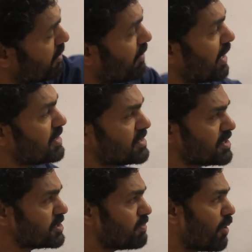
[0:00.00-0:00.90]
Where is
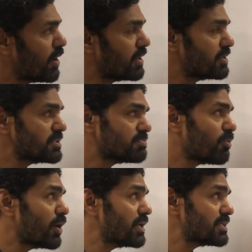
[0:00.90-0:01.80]
this point? This
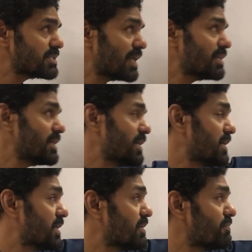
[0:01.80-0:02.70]
point is at the
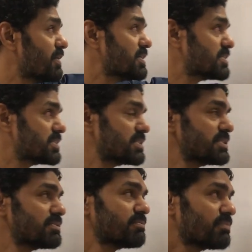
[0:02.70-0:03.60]
interface
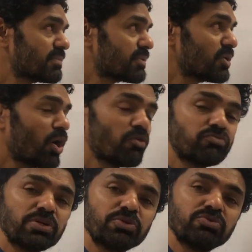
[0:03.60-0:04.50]
of
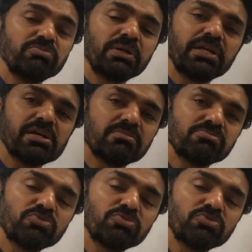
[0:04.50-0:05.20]
the two medium.